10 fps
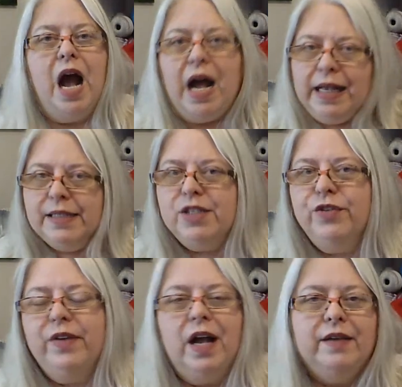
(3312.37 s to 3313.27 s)
I
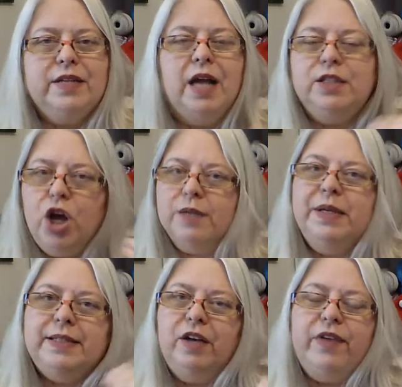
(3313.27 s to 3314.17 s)
survived. I talked
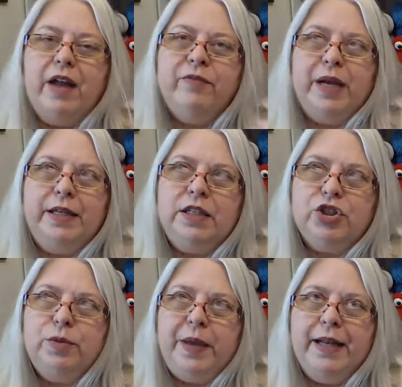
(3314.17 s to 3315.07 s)
myself out of my
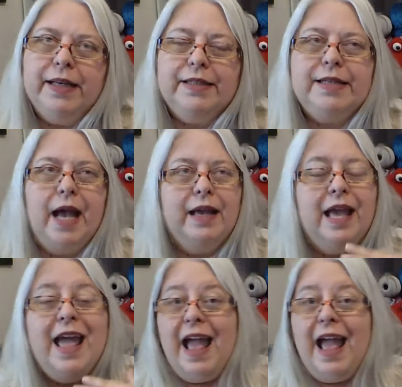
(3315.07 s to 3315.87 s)
initial panic attack,